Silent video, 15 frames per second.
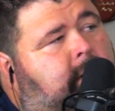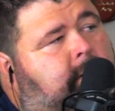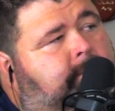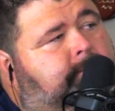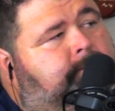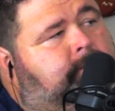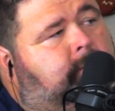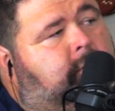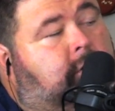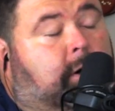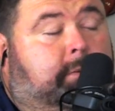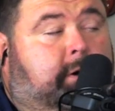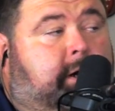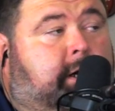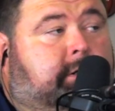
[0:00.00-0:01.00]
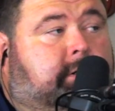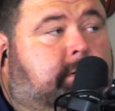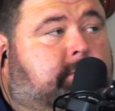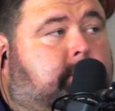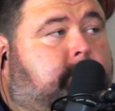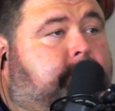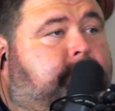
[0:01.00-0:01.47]
uh, strawberry ice
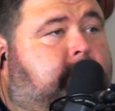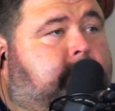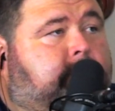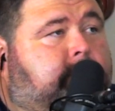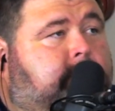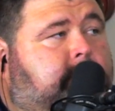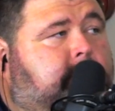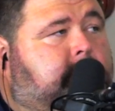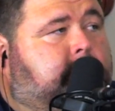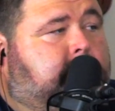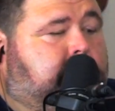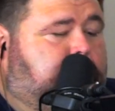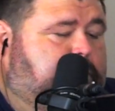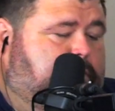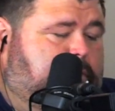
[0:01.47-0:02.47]
cream is one of my favorites, too.